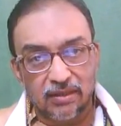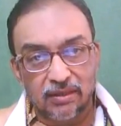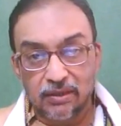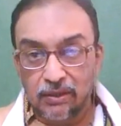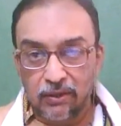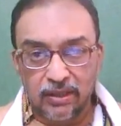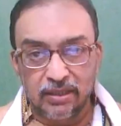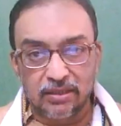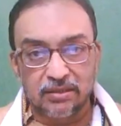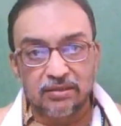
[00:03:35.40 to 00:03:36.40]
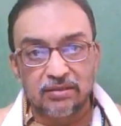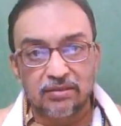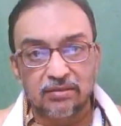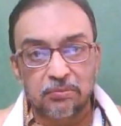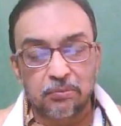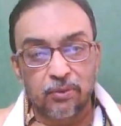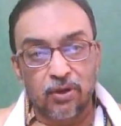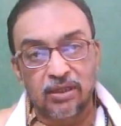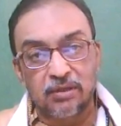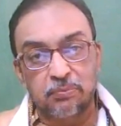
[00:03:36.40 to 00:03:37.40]
The lawyer
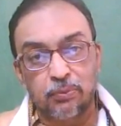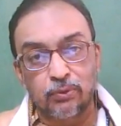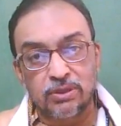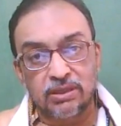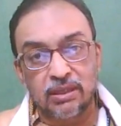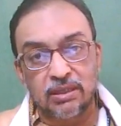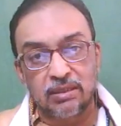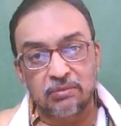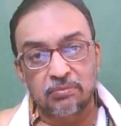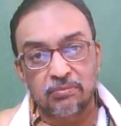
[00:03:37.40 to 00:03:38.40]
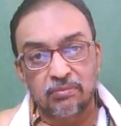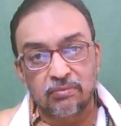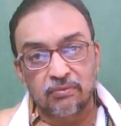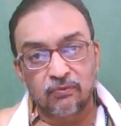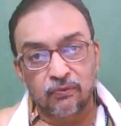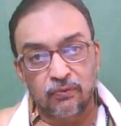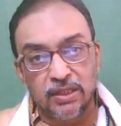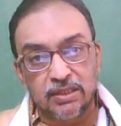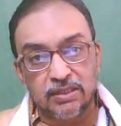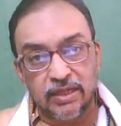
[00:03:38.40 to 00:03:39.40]
brought the postal
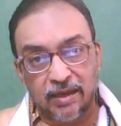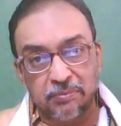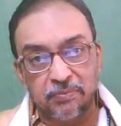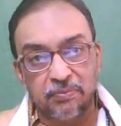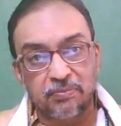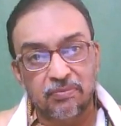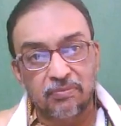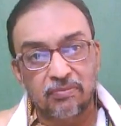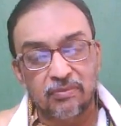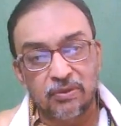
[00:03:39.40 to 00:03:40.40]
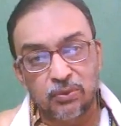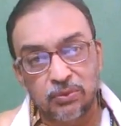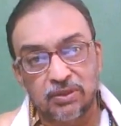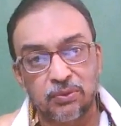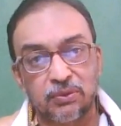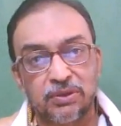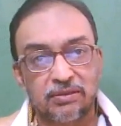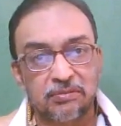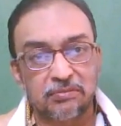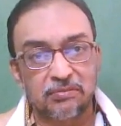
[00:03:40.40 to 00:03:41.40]
fee stamp to the court
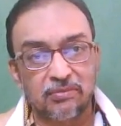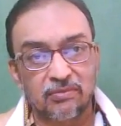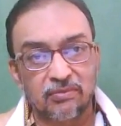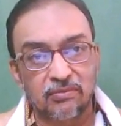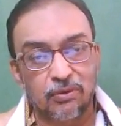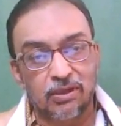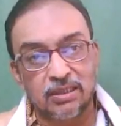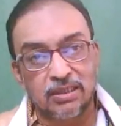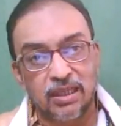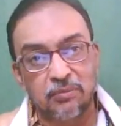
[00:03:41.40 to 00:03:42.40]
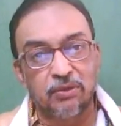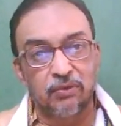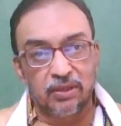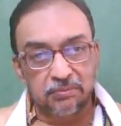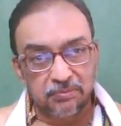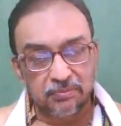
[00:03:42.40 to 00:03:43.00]
for the same envelope,